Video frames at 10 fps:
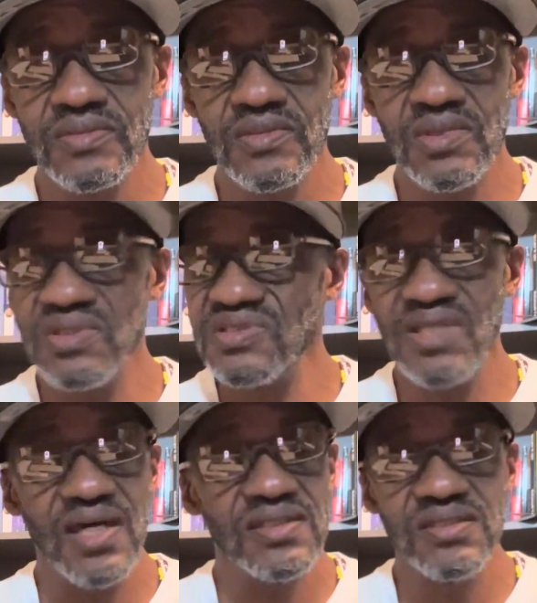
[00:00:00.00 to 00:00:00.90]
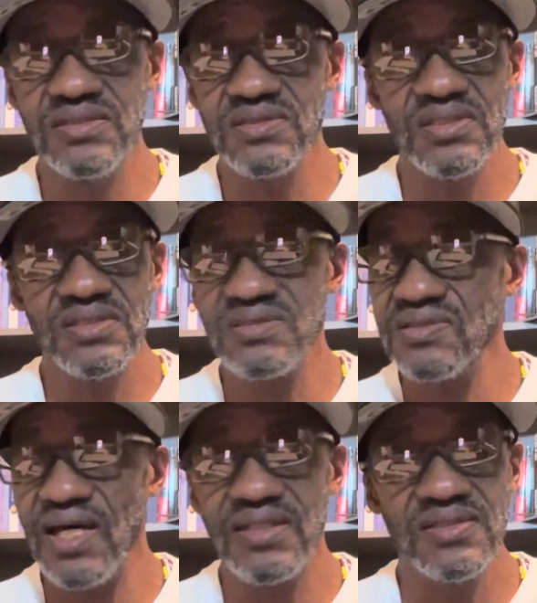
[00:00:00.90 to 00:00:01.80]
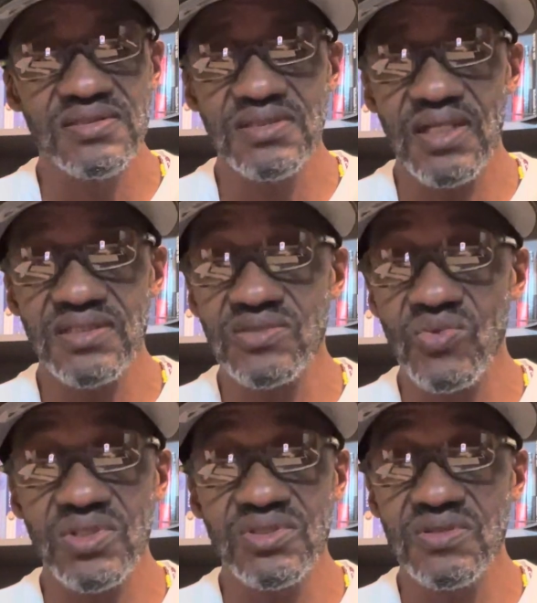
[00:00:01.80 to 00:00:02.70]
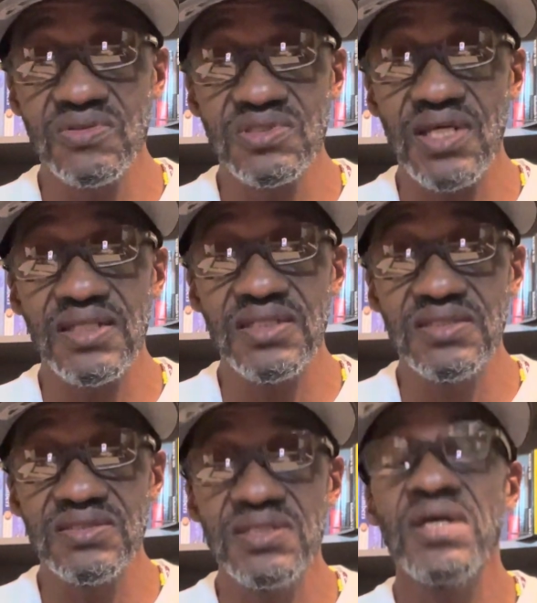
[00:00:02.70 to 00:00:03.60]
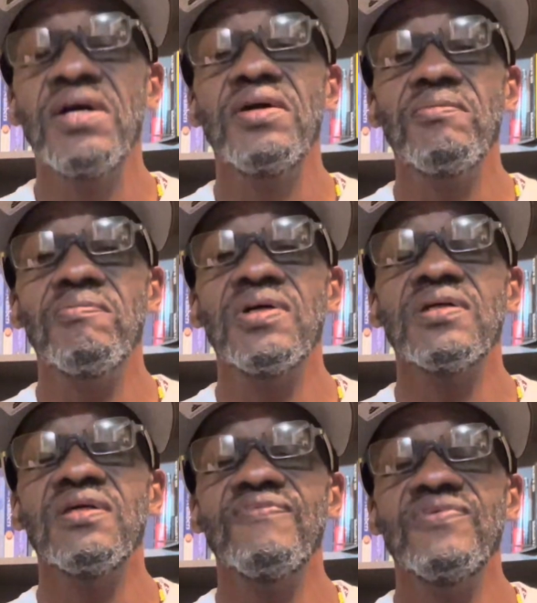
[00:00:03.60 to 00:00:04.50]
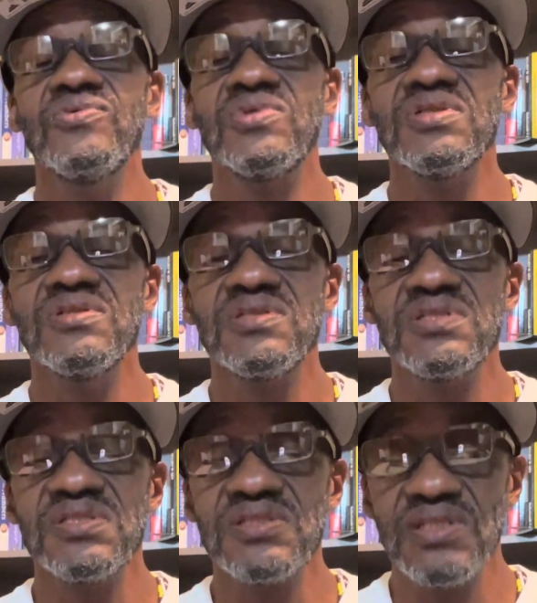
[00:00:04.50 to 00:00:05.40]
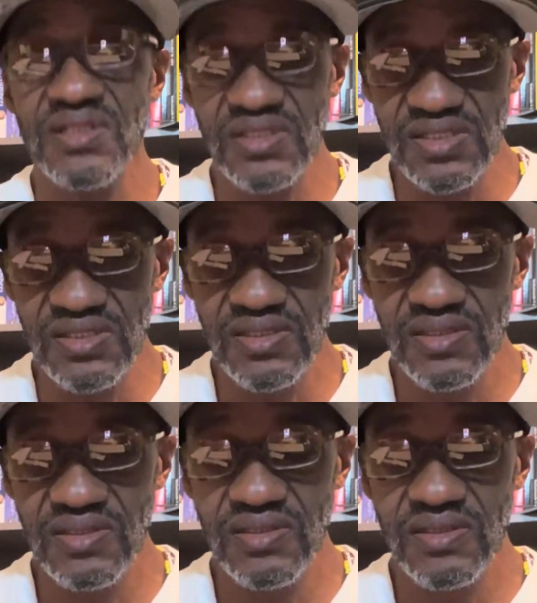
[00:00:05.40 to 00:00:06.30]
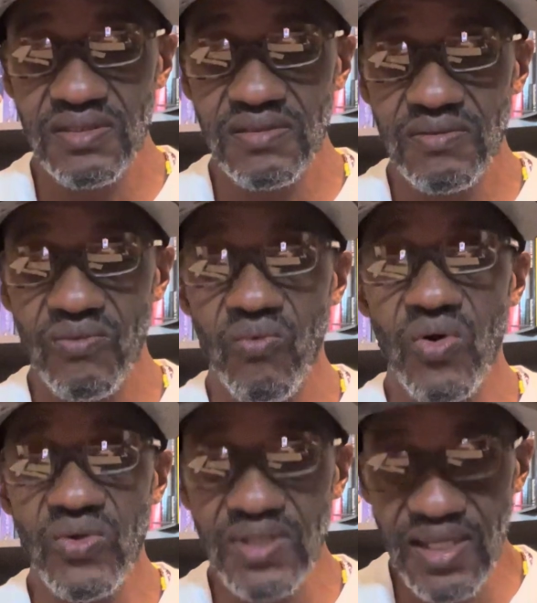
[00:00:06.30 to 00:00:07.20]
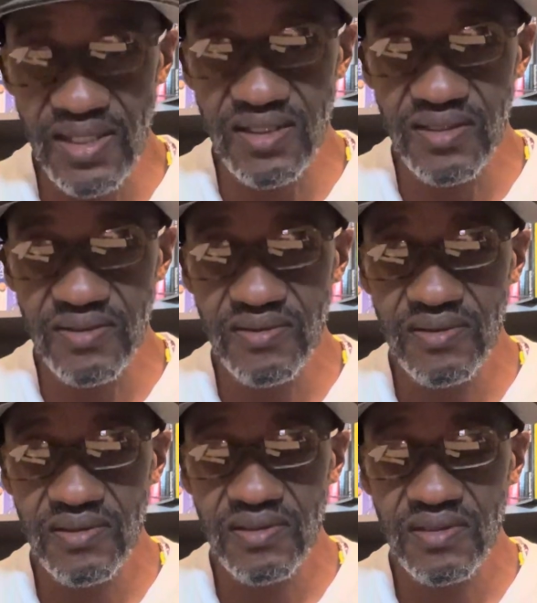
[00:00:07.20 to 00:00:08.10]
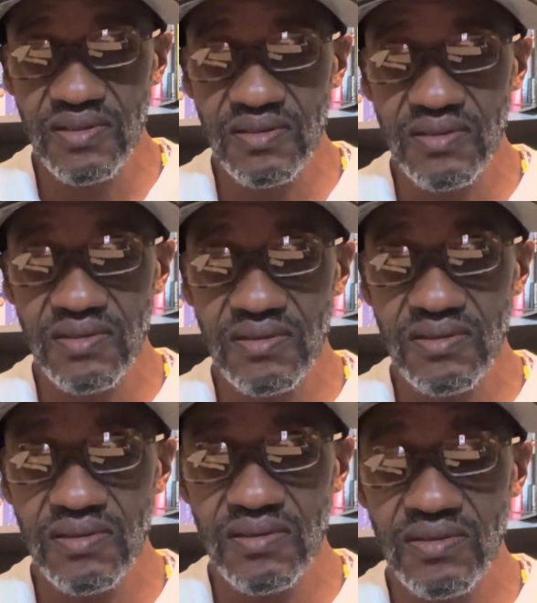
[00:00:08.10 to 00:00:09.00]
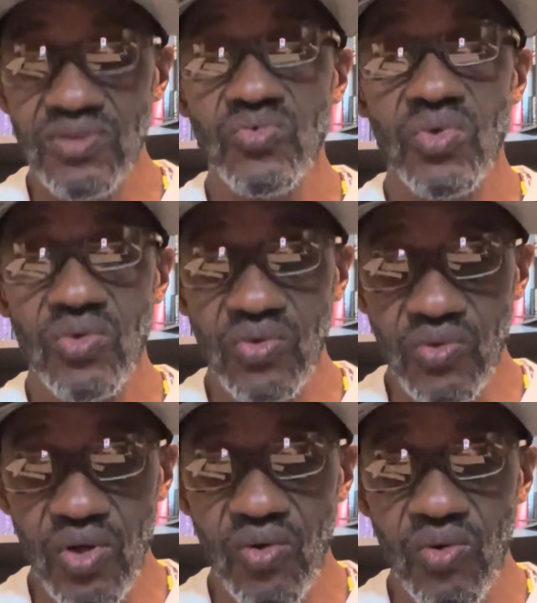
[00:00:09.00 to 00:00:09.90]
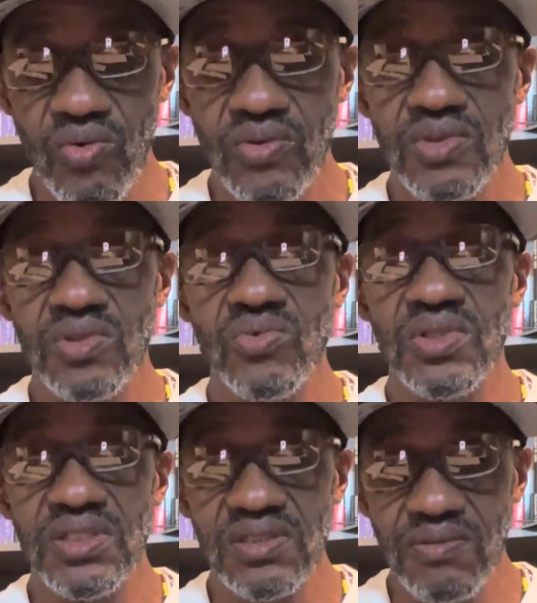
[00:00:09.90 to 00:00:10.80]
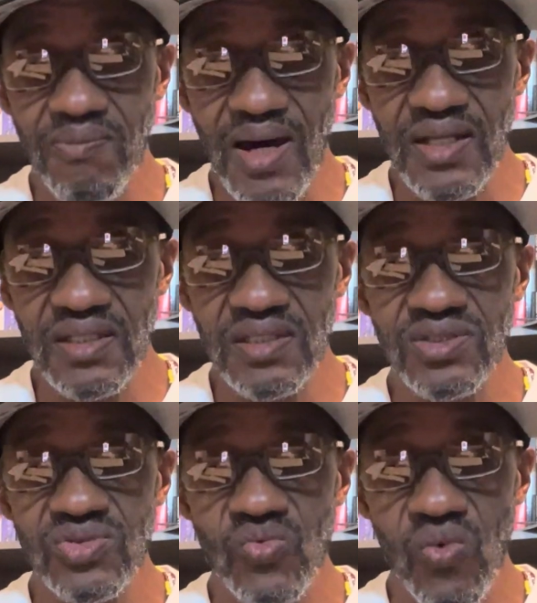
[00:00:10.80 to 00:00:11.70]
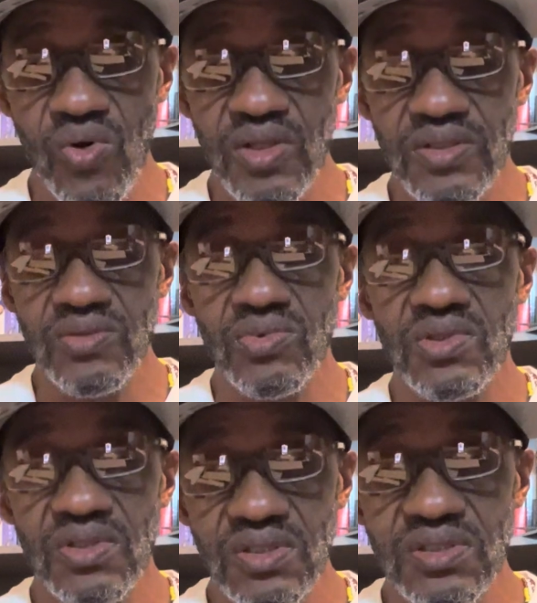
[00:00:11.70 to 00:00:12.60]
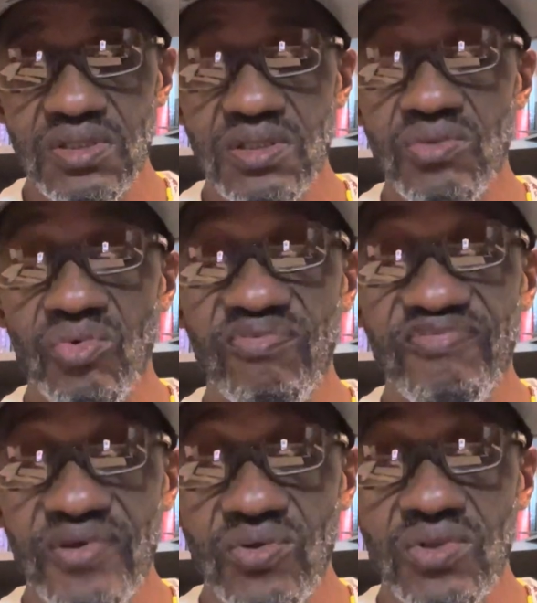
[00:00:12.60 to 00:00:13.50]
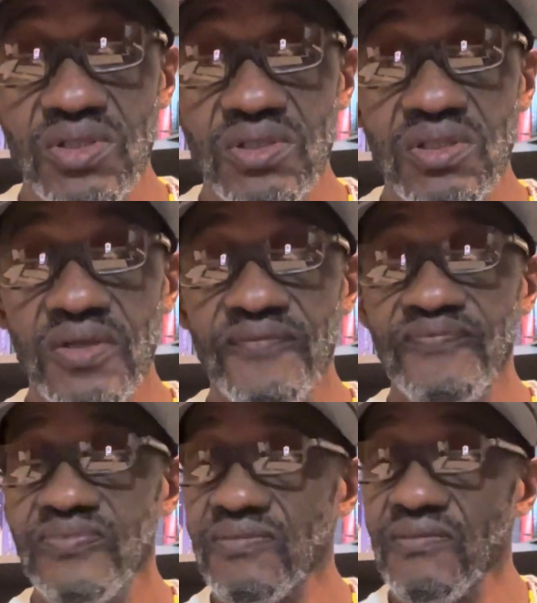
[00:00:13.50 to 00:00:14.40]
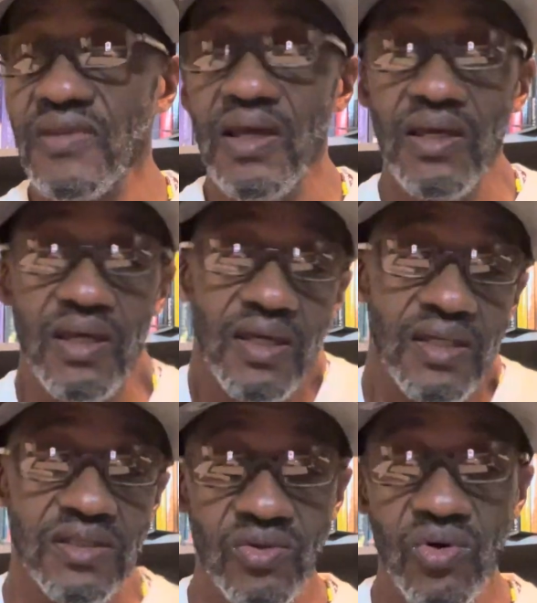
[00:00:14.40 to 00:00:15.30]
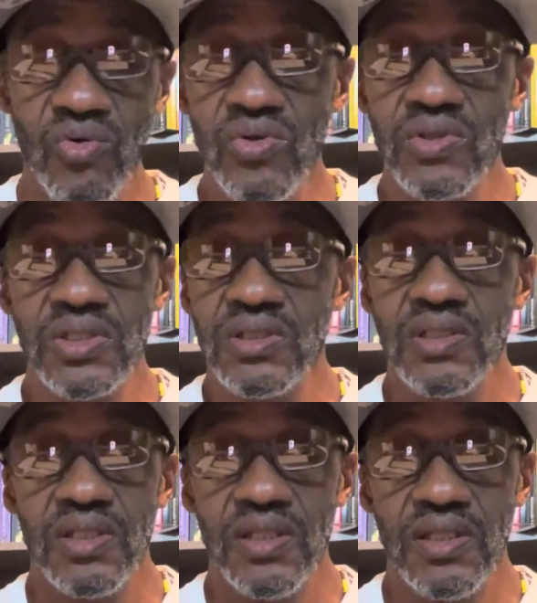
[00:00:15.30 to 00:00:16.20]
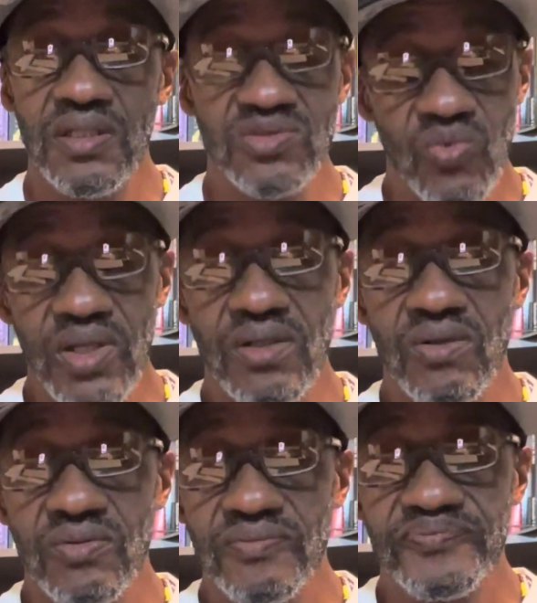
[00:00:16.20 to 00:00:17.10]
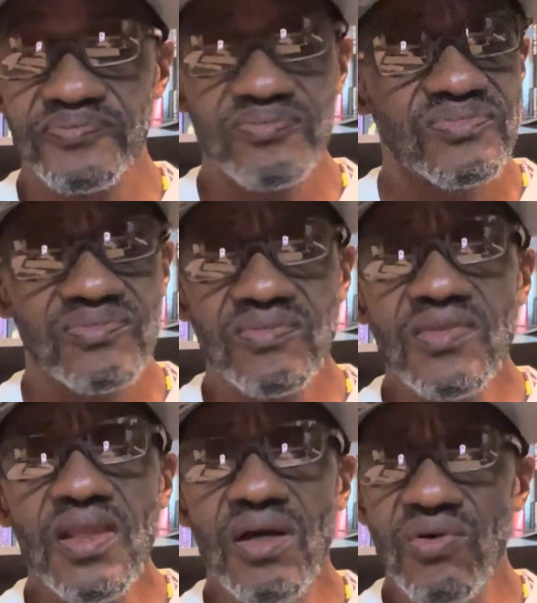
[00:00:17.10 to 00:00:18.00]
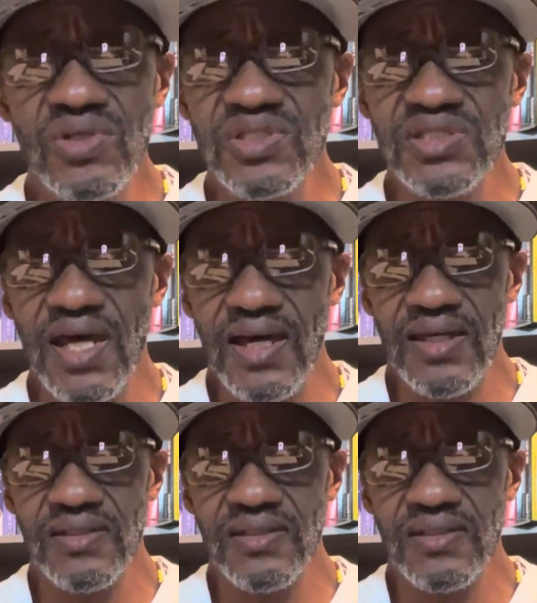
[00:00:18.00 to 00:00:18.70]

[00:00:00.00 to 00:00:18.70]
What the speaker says: And it's not easy. It's not easy. I swear to you, it's not easy. But if you consistently work at it, you will grow, you will get the body that you want. will look good. You will feel good. And your aura as well going to shine.